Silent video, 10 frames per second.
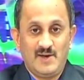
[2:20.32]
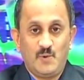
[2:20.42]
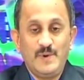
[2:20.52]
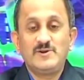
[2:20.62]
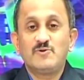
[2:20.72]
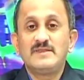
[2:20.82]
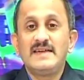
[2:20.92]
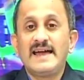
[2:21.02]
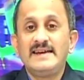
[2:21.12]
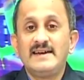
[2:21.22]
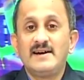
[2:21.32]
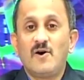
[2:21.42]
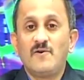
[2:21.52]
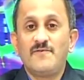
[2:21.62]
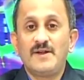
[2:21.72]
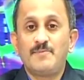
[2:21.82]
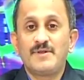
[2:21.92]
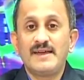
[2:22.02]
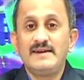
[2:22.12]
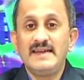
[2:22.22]
We took the idea of
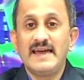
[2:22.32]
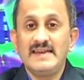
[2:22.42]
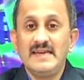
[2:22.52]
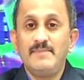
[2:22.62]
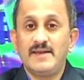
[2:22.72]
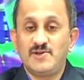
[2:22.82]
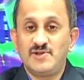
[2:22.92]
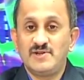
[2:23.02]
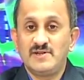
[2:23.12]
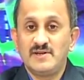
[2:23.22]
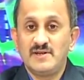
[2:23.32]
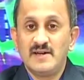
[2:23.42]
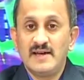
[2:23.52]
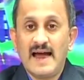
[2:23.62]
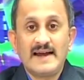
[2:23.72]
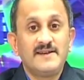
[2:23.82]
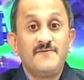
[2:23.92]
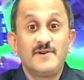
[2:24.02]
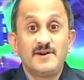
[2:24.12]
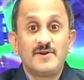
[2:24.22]
representing an image at
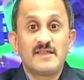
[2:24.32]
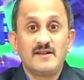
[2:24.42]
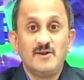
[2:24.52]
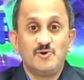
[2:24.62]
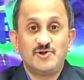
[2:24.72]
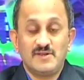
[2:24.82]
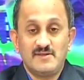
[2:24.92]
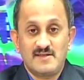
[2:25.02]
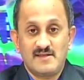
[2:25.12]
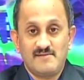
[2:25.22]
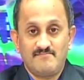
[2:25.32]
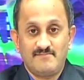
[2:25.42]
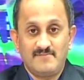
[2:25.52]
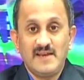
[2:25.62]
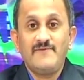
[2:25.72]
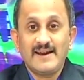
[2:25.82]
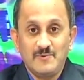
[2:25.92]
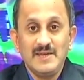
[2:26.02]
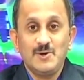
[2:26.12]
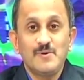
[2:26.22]
different resolutions. In fact,
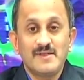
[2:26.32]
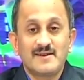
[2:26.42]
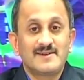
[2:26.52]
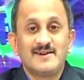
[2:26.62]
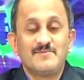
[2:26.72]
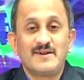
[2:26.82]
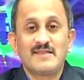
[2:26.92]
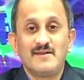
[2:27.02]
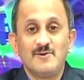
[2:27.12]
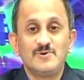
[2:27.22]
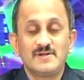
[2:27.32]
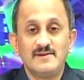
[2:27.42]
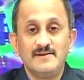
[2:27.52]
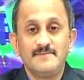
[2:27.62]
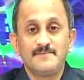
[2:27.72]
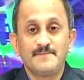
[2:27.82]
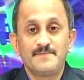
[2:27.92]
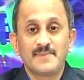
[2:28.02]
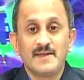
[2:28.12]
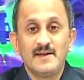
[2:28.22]
we use the term resolution
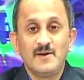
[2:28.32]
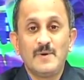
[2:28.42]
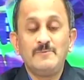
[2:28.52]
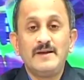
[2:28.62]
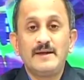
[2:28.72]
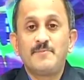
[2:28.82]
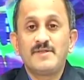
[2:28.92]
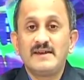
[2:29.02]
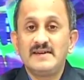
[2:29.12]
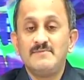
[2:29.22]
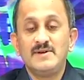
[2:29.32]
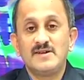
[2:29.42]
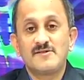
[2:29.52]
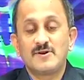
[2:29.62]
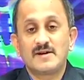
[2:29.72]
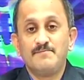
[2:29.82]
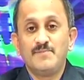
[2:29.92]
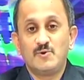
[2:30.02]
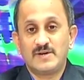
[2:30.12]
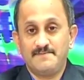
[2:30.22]
when we represent images on a
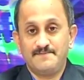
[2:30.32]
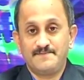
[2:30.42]
computer.